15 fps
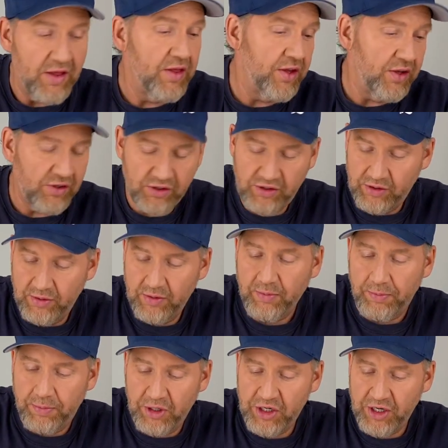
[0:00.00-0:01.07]
this
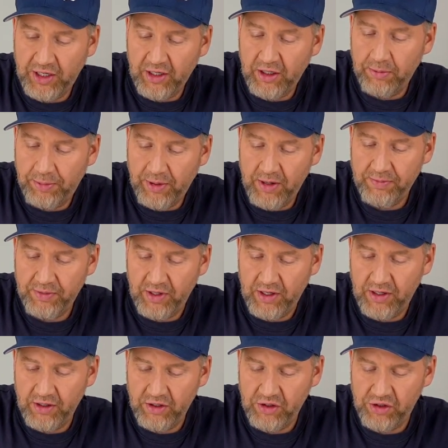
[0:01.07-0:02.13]
particular
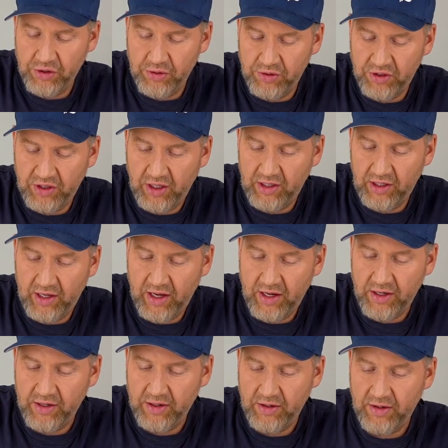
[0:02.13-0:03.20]
pumpkin juiced a lot